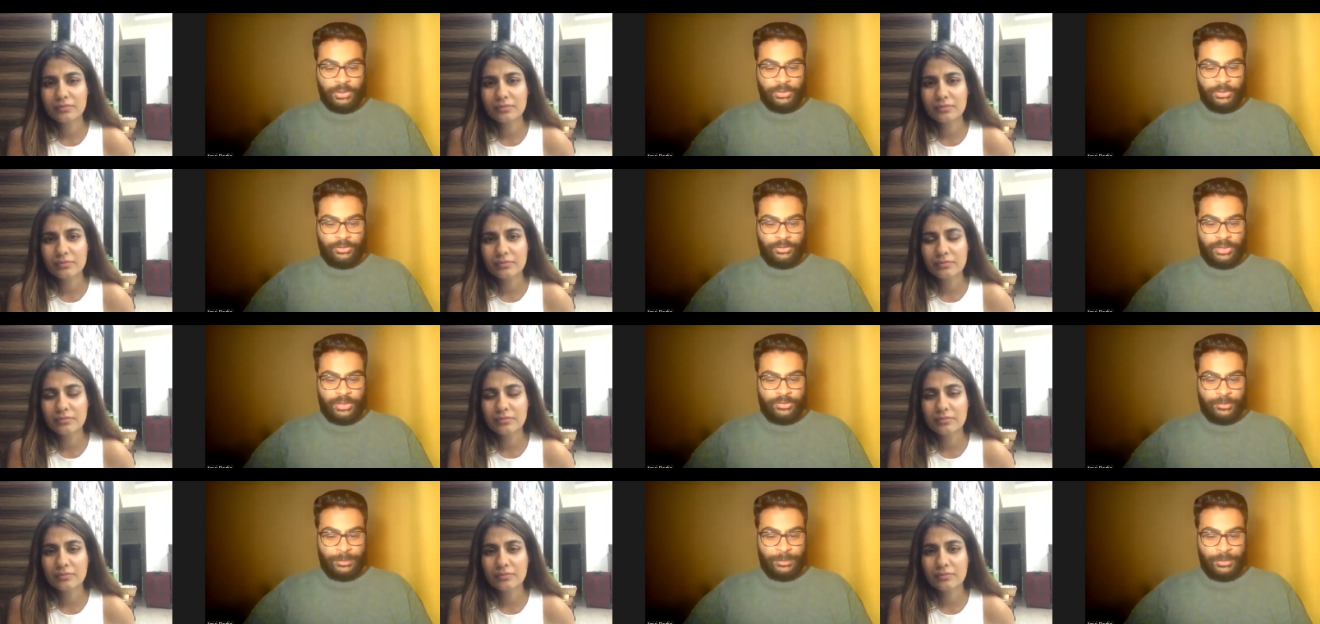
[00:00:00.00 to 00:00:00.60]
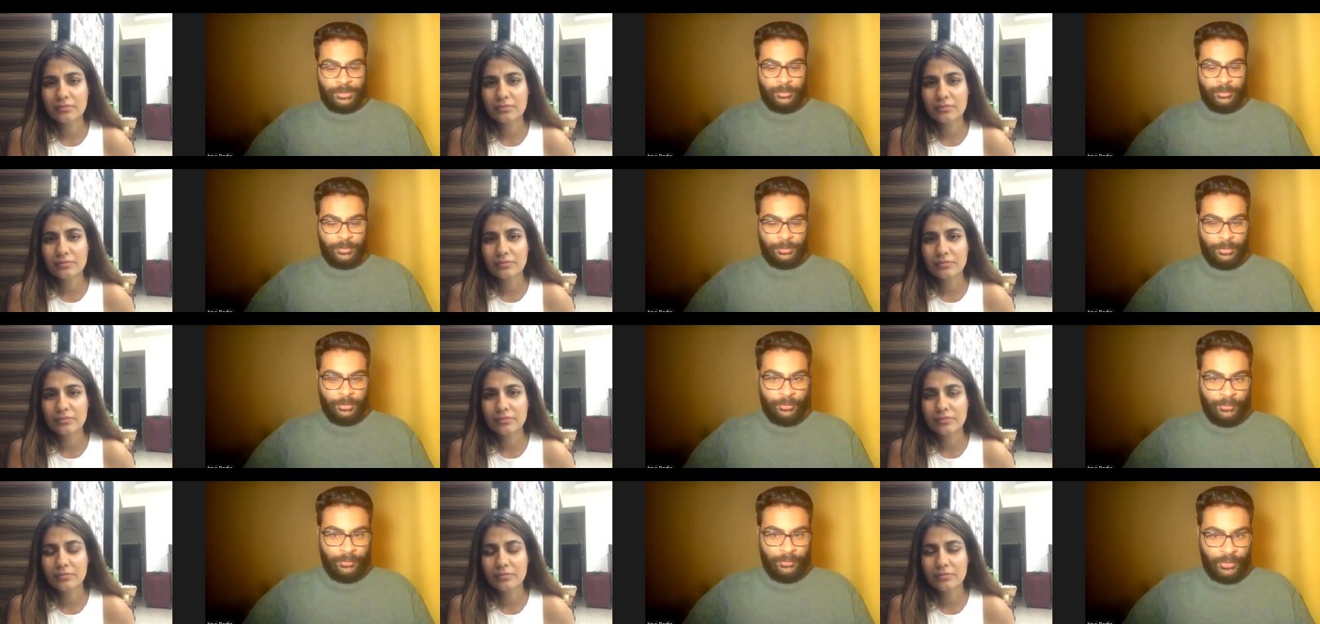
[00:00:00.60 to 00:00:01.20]
Speaker 1: Shreya, it's a bit of a
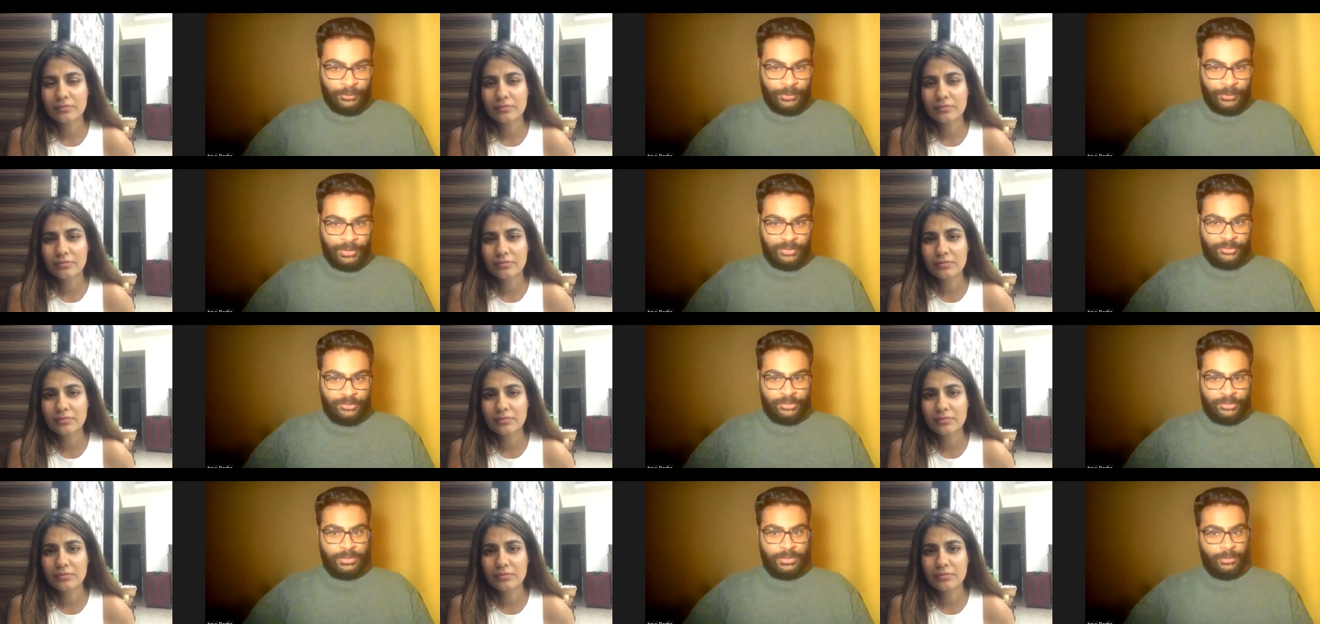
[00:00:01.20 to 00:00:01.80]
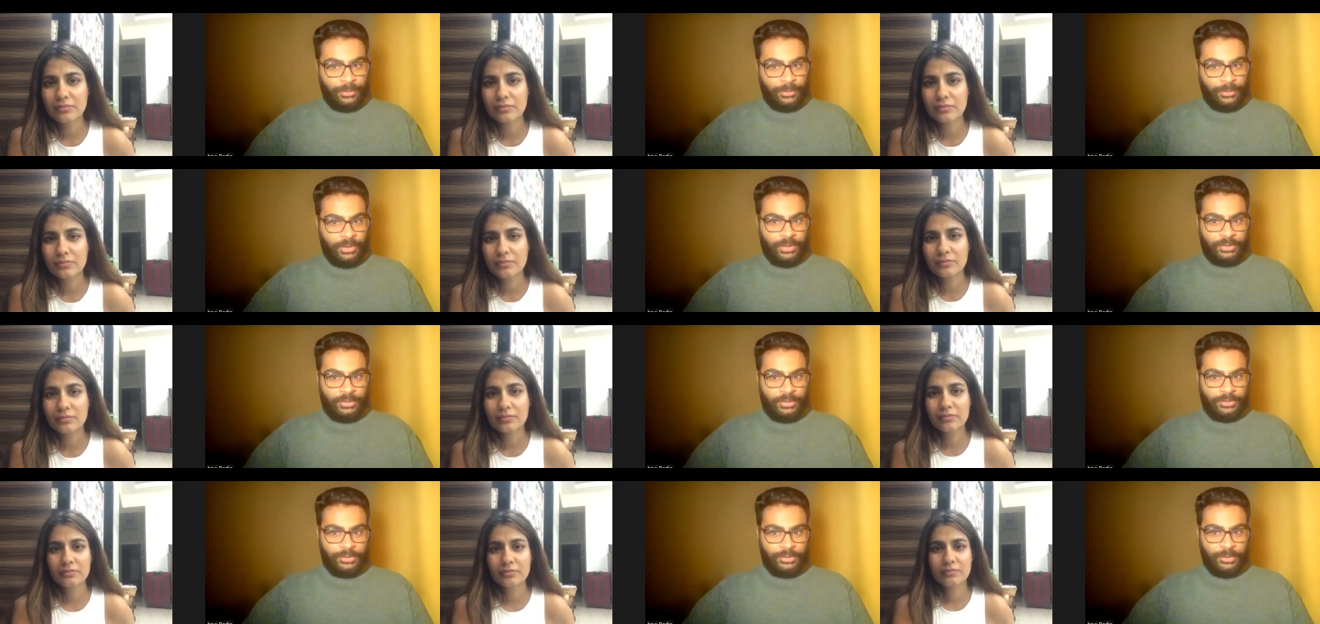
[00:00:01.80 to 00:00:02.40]
profound question, but I want to
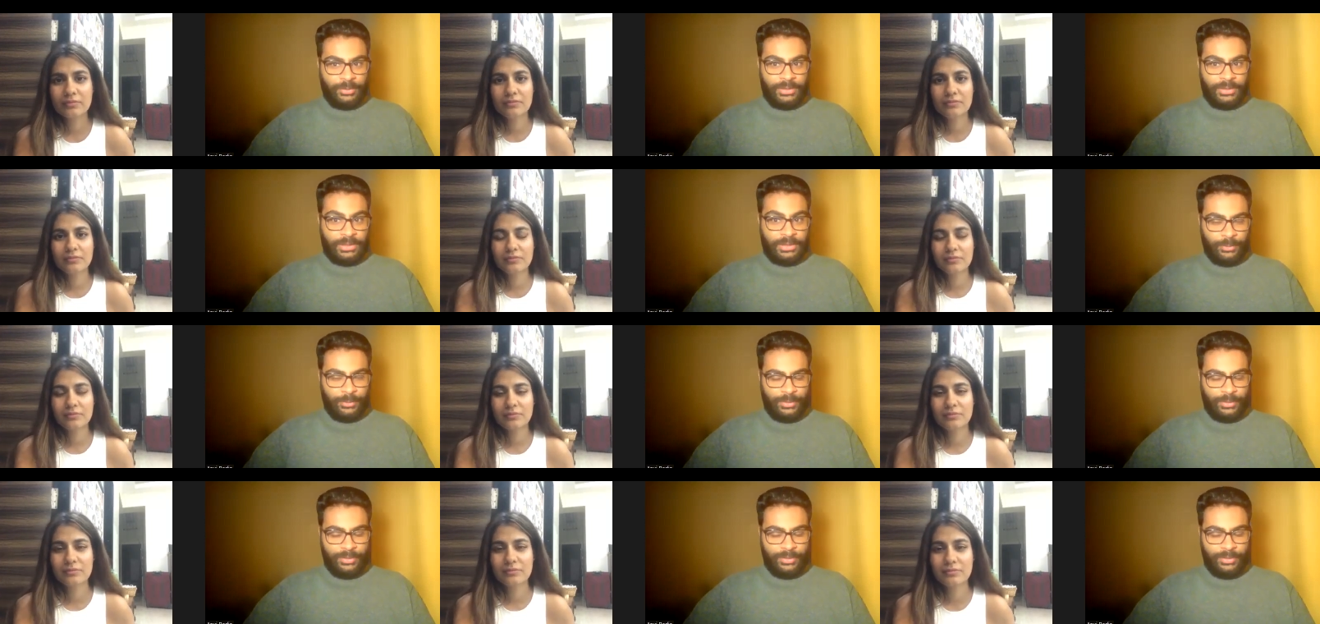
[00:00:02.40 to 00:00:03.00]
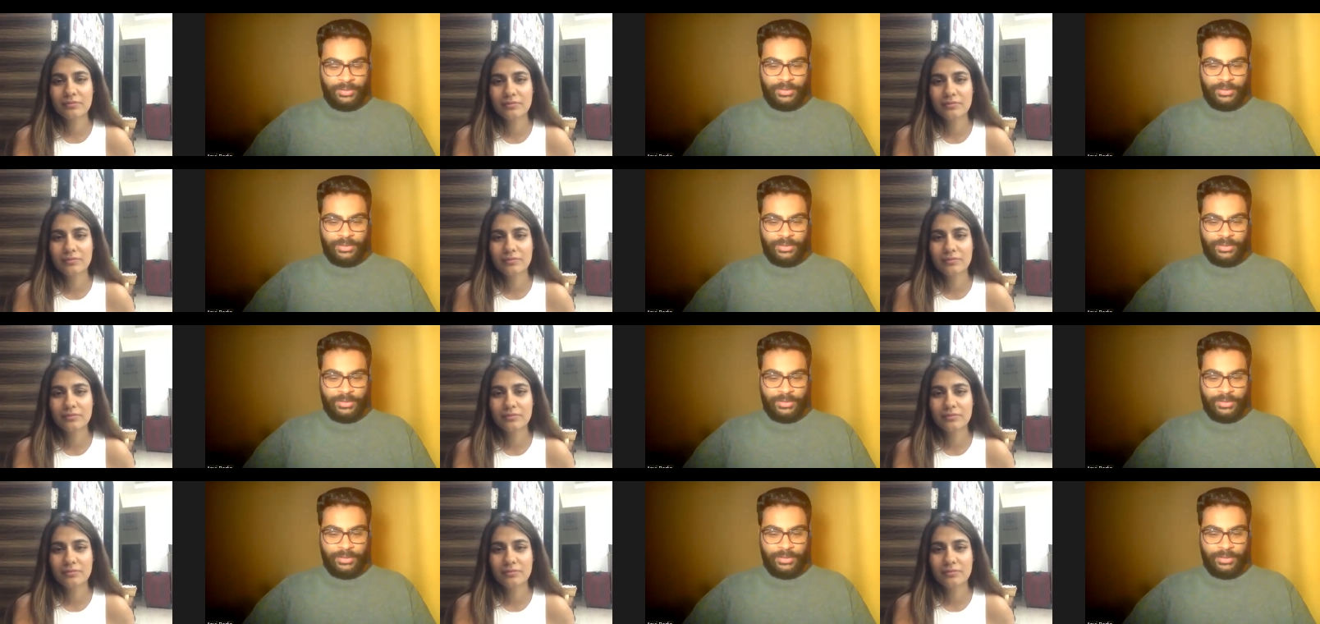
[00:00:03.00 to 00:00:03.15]
ask you it anyway.